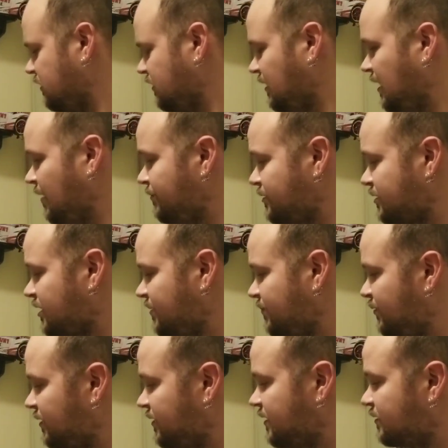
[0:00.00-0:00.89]
I'm just going to
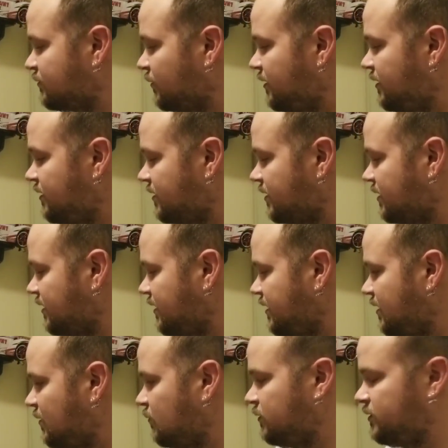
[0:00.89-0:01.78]
put it this way. You're going to
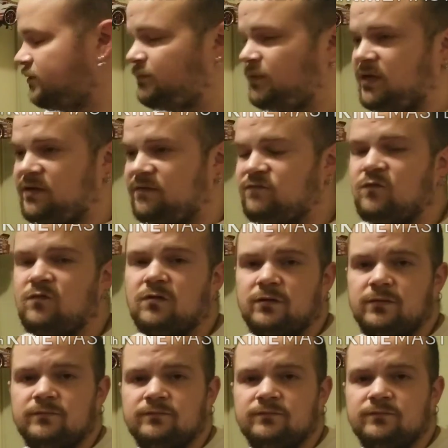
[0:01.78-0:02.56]
get what you pay for.